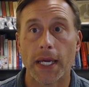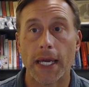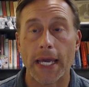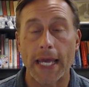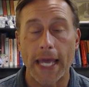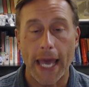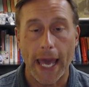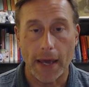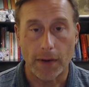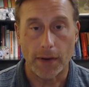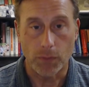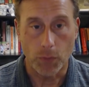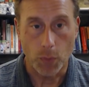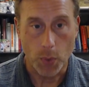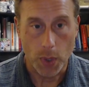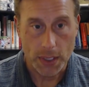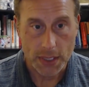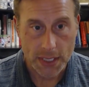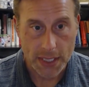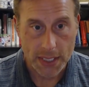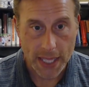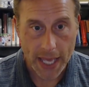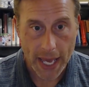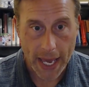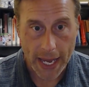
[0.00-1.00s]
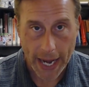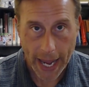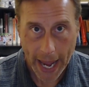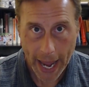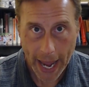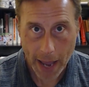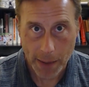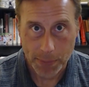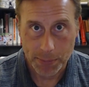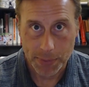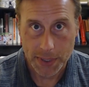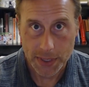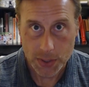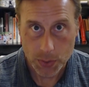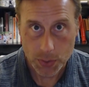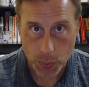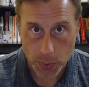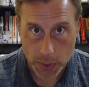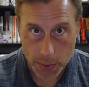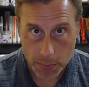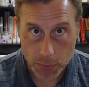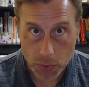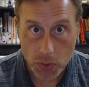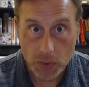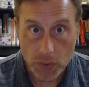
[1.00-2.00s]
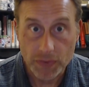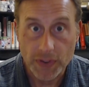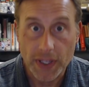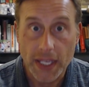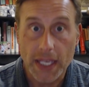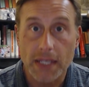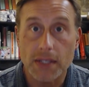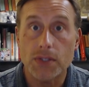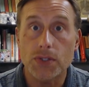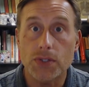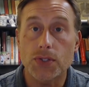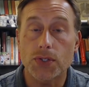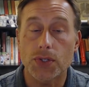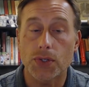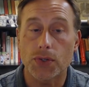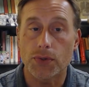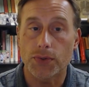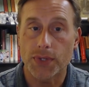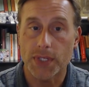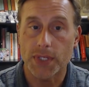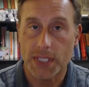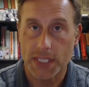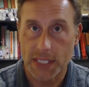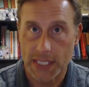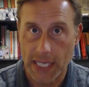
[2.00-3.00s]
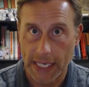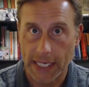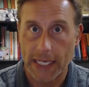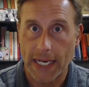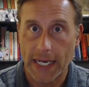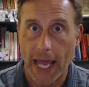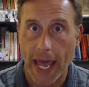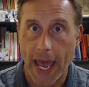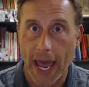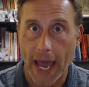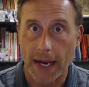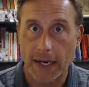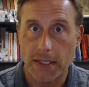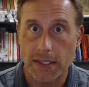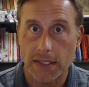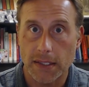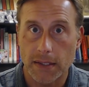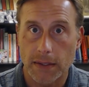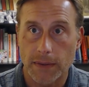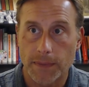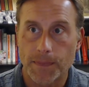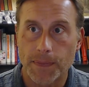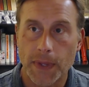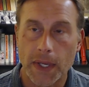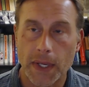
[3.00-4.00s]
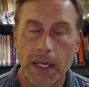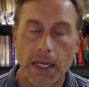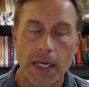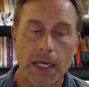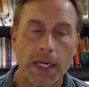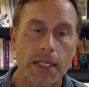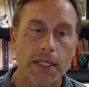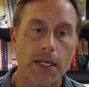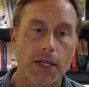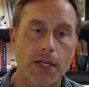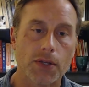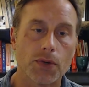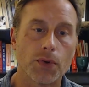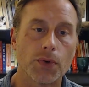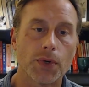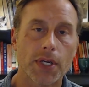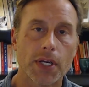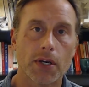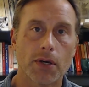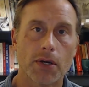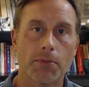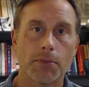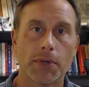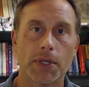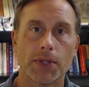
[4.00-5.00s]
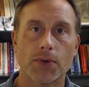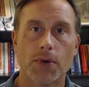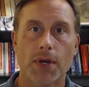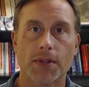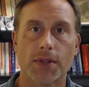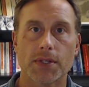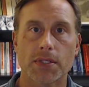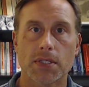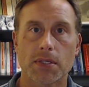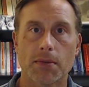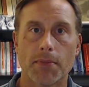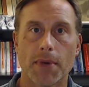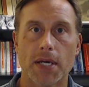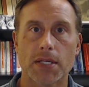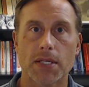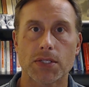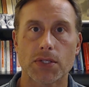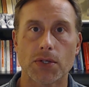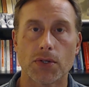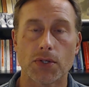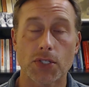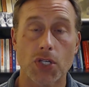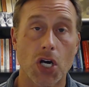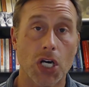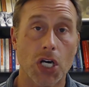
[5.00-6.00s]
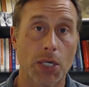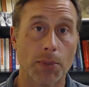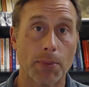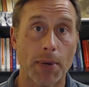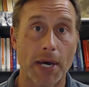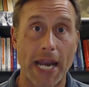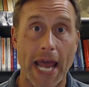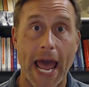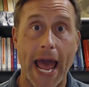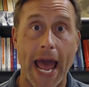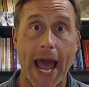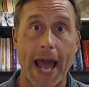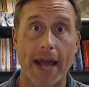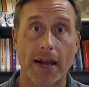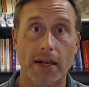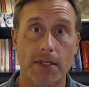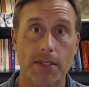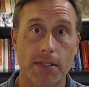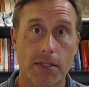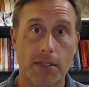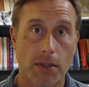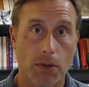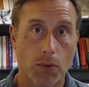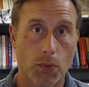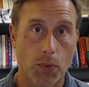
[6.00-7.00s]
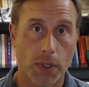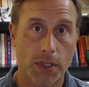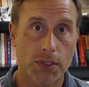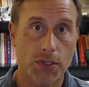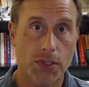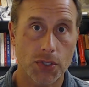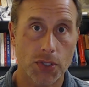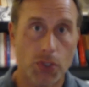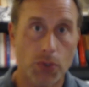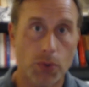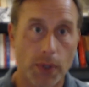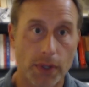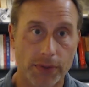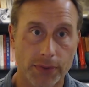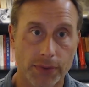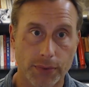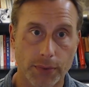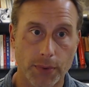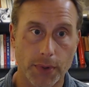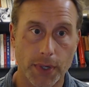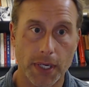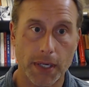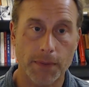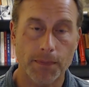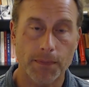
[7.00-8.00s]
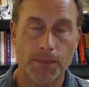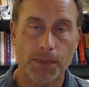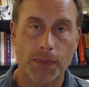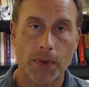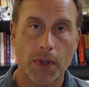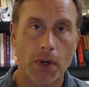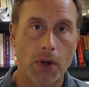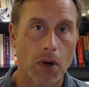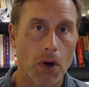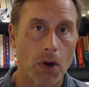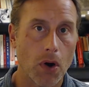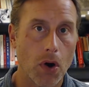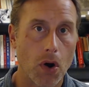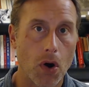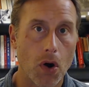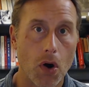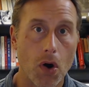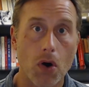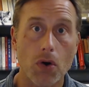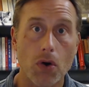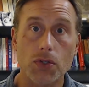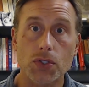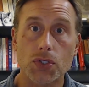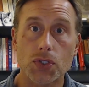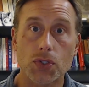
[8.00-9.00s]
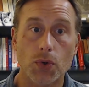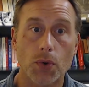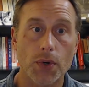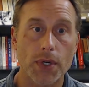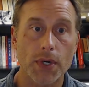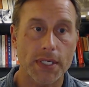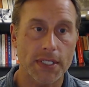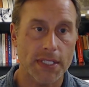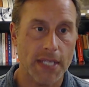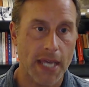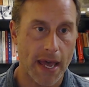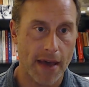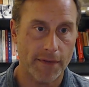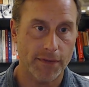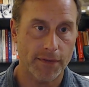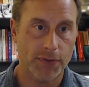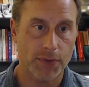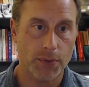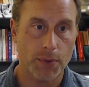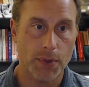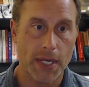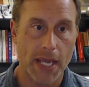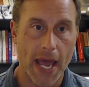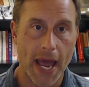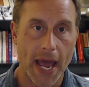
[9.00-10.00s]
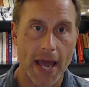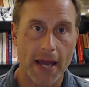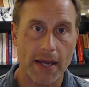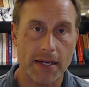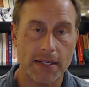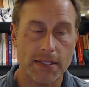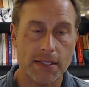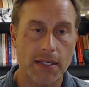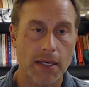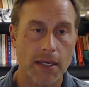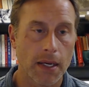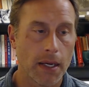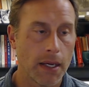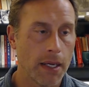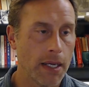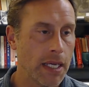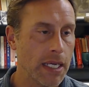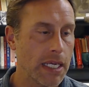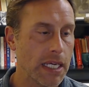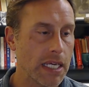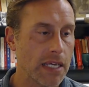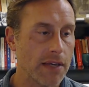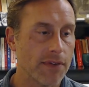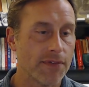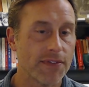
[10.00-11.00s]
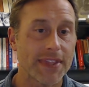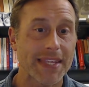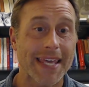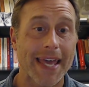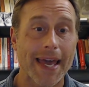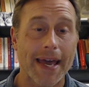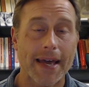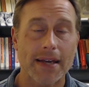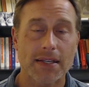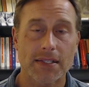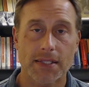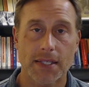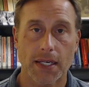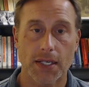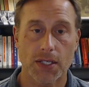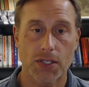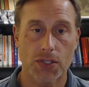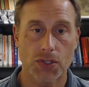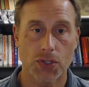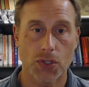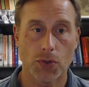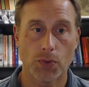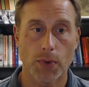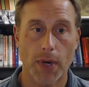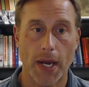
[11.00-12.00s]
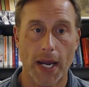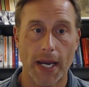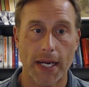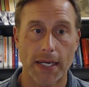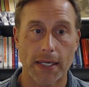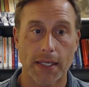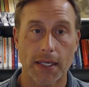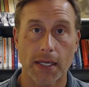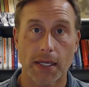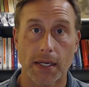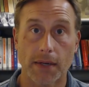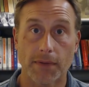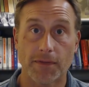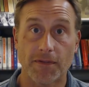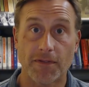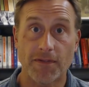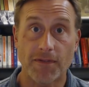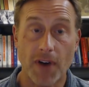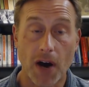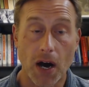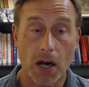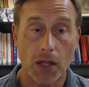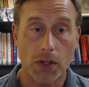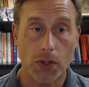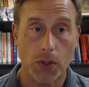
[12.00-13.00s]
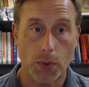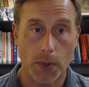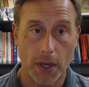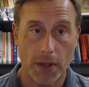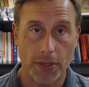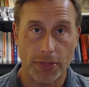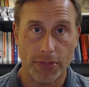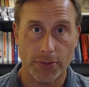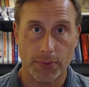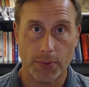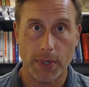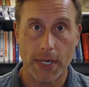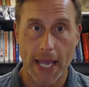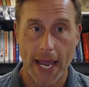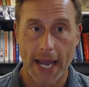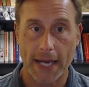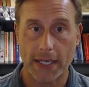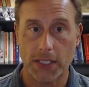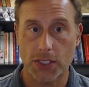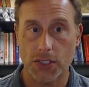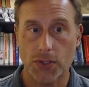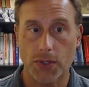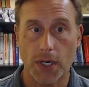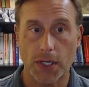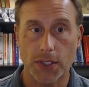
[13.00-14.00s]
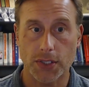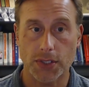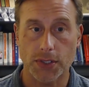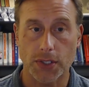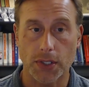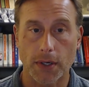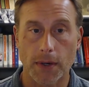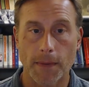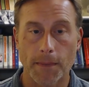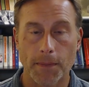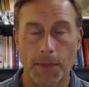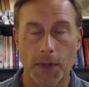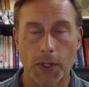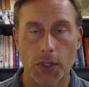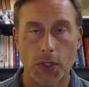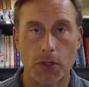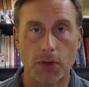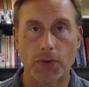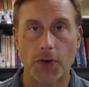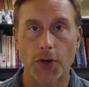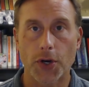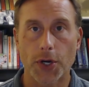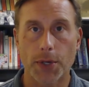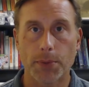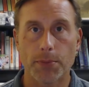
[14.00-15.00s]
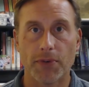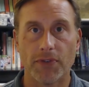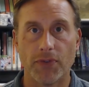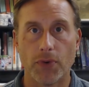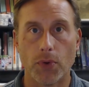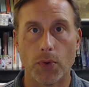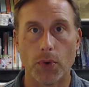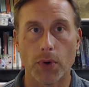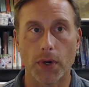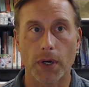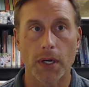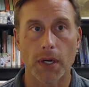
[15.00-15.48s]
And once that happens, we move into the second act. Now you'll hear me throughout the semester talk about acts, 1, 2, and 3. All stories have 3 acts. Even the essays you write can follow a 3-act structure. You've heard it before.